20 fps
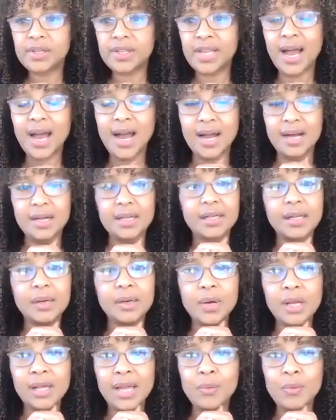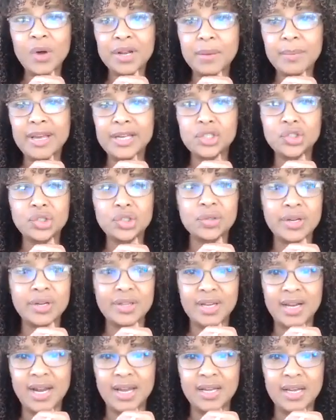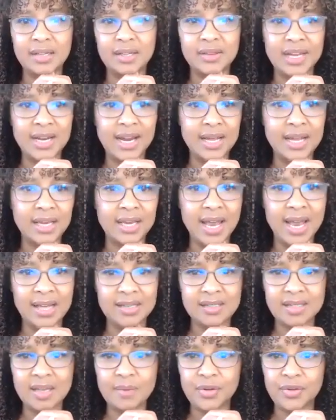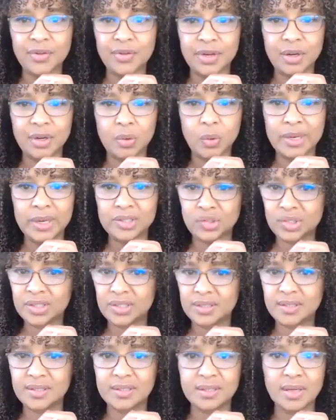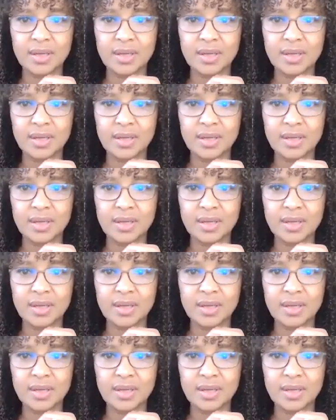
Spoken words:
Yeah. Well, I want to make sure that I get some of their questions,